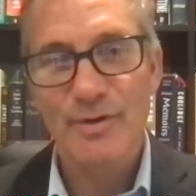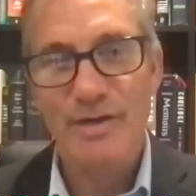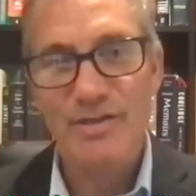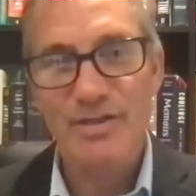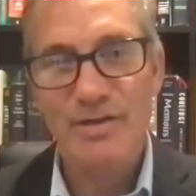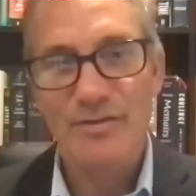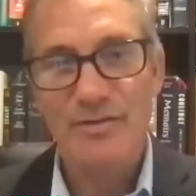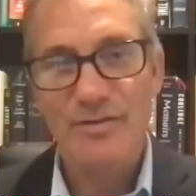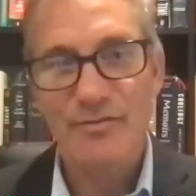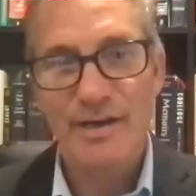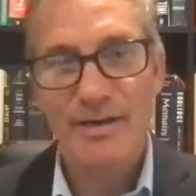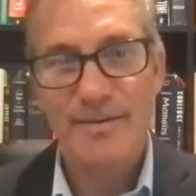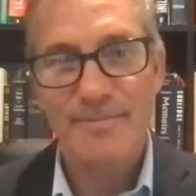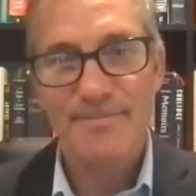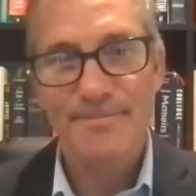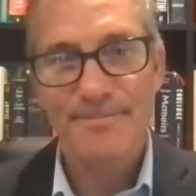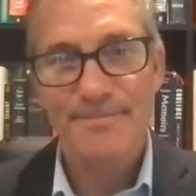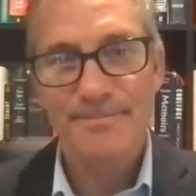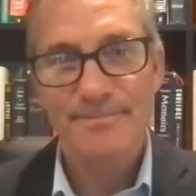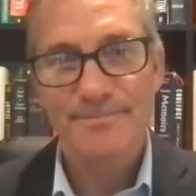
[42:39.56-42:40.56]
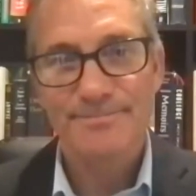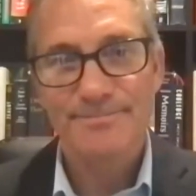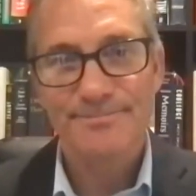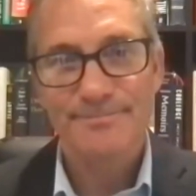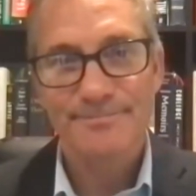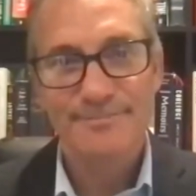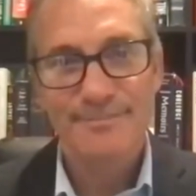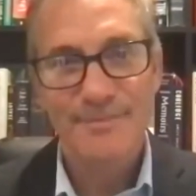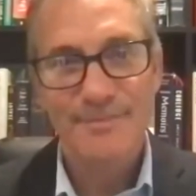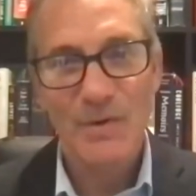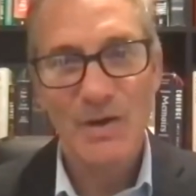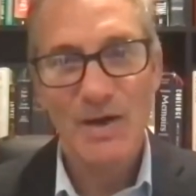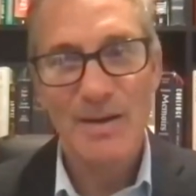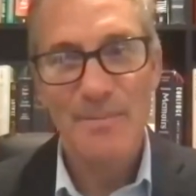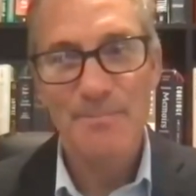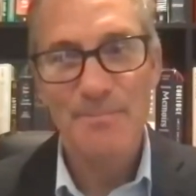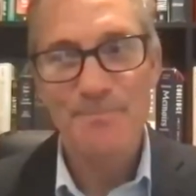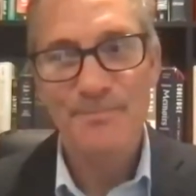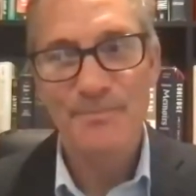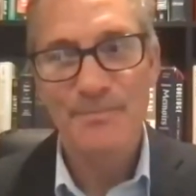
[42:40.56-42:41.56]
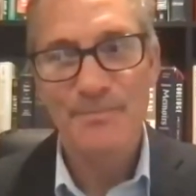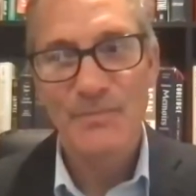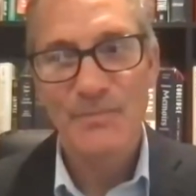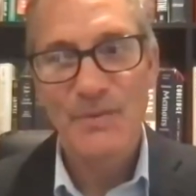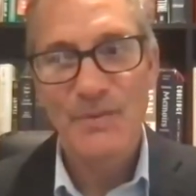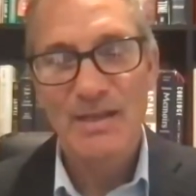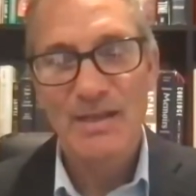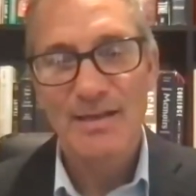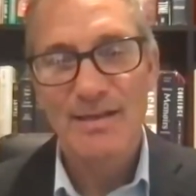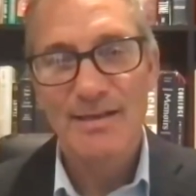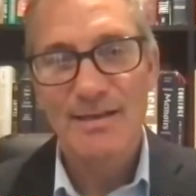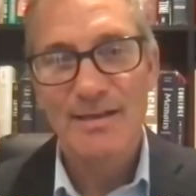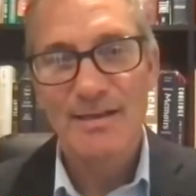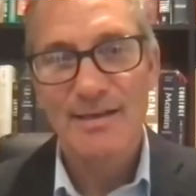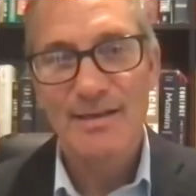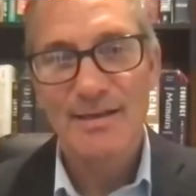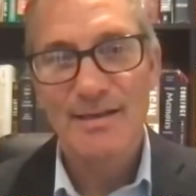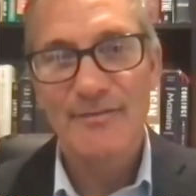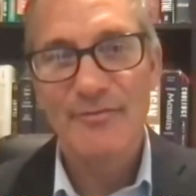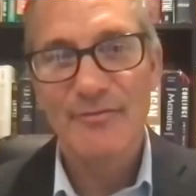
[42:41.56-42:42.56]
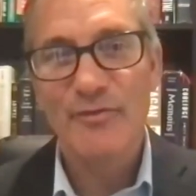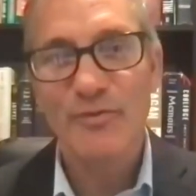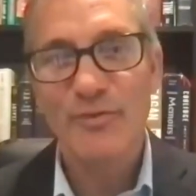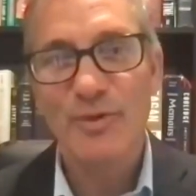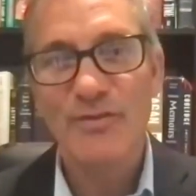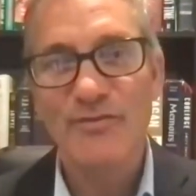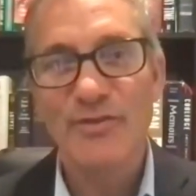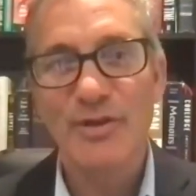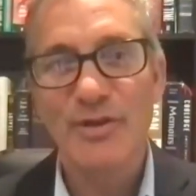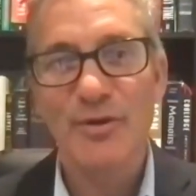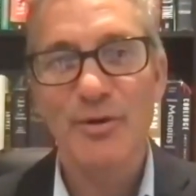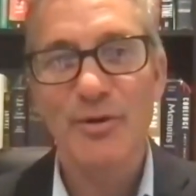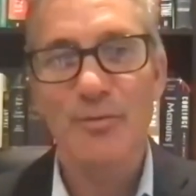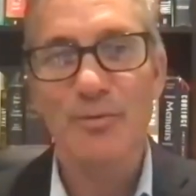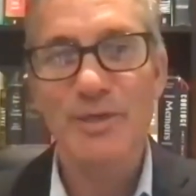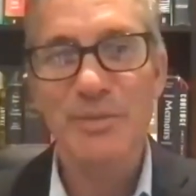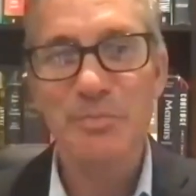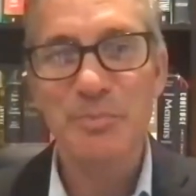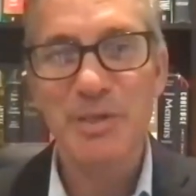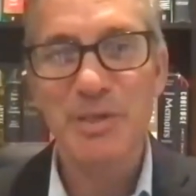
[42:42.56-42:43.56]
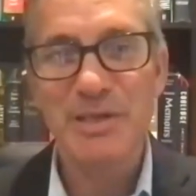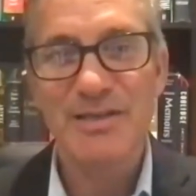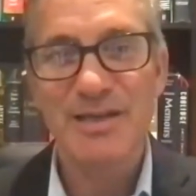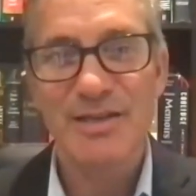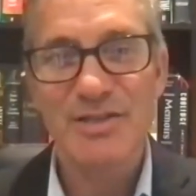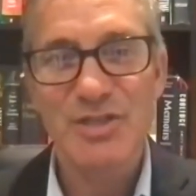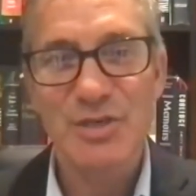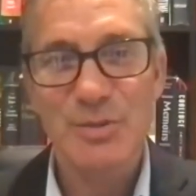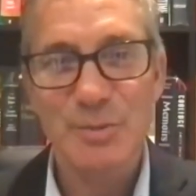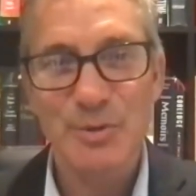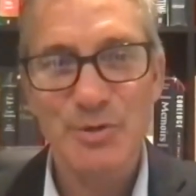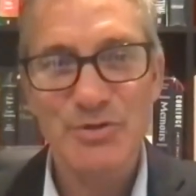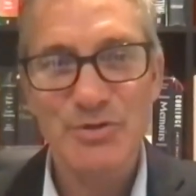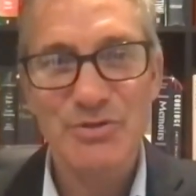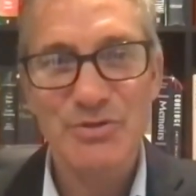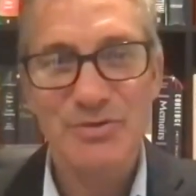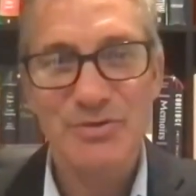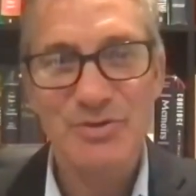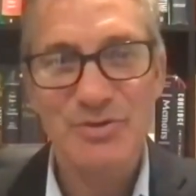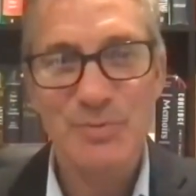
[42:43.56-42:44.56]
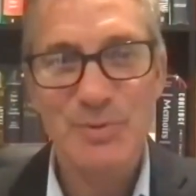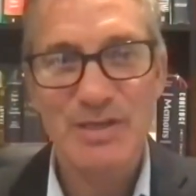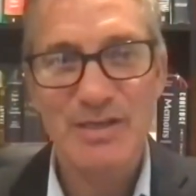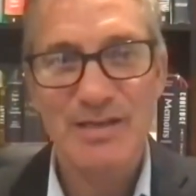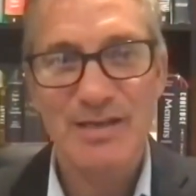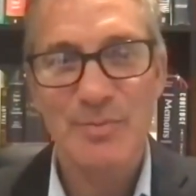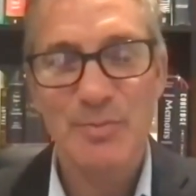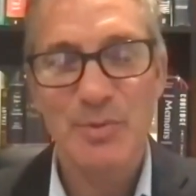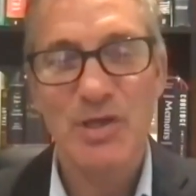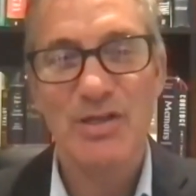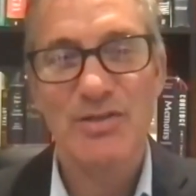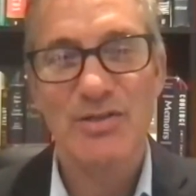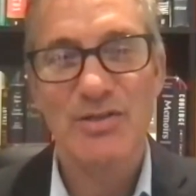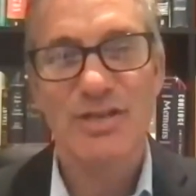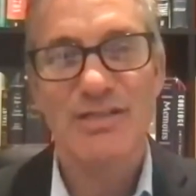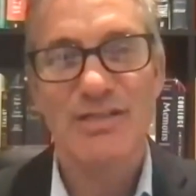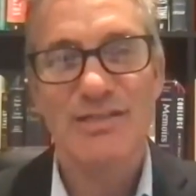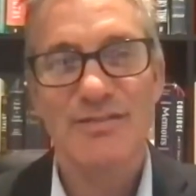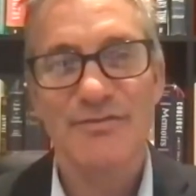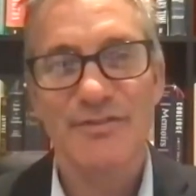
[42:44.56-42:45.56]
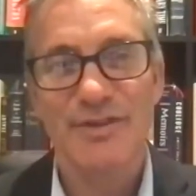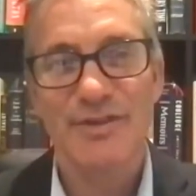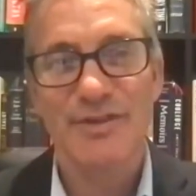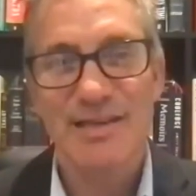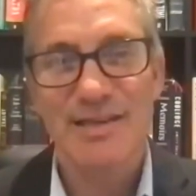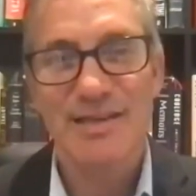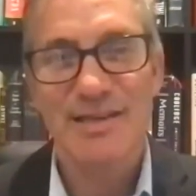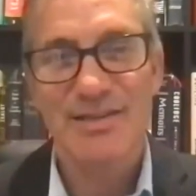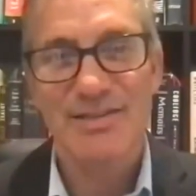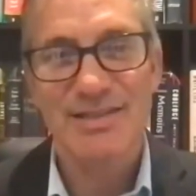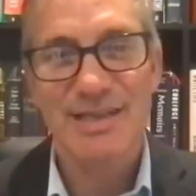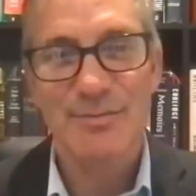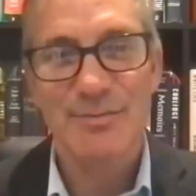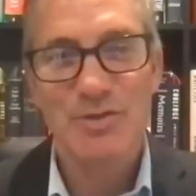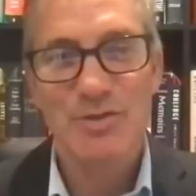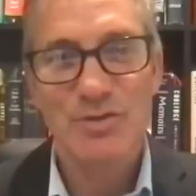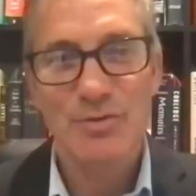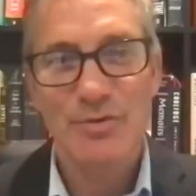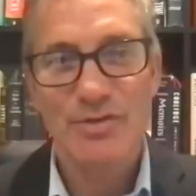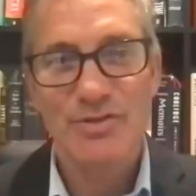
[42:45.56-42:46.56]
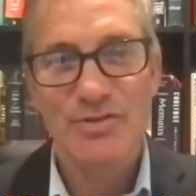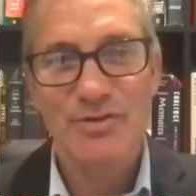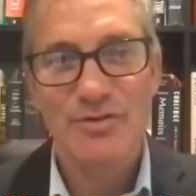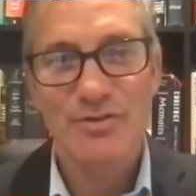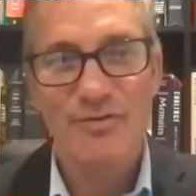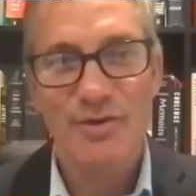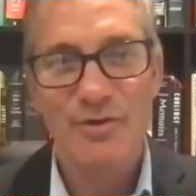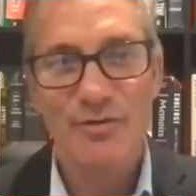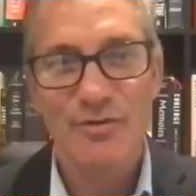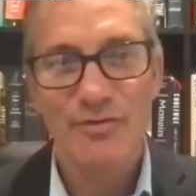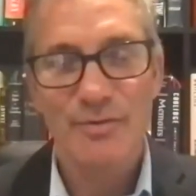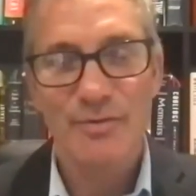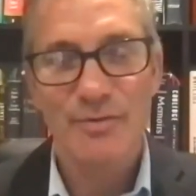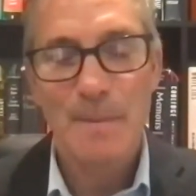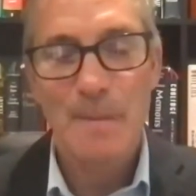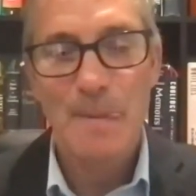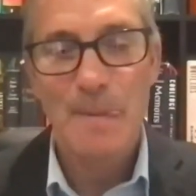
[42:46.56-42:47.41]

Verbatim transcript: question, Frank. Um, if if there are repeat customers, so to speak, I apologize if I tell the same stories over and over.